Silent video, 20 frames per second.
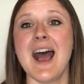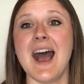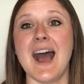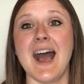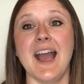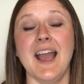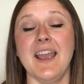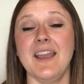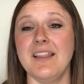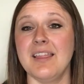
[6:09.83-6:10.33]

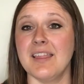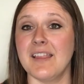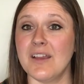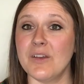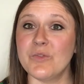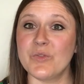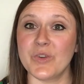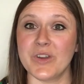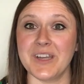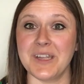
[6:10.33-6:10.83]
I
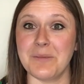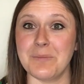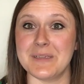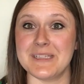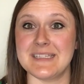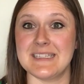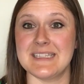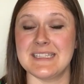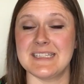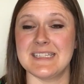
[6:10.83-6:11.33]
love running
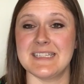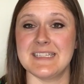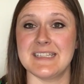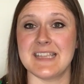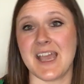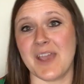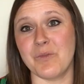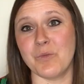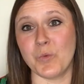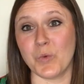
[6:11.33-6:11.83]
businesses.
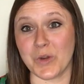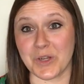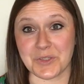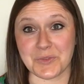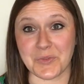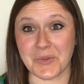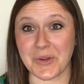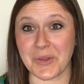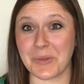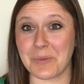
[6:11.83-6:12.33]
I've worked
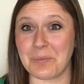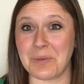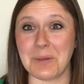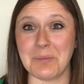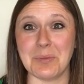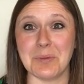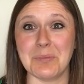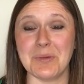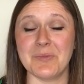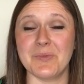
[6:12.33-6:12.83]
for other
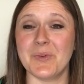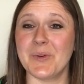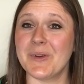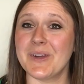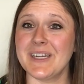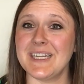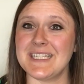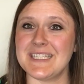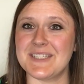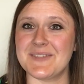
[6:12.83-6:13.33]
people before
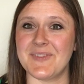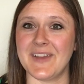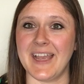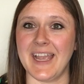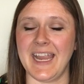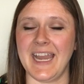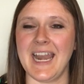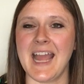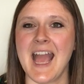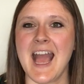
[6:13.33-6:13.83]
and it's
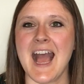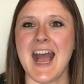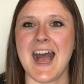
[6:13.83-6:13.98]
fine.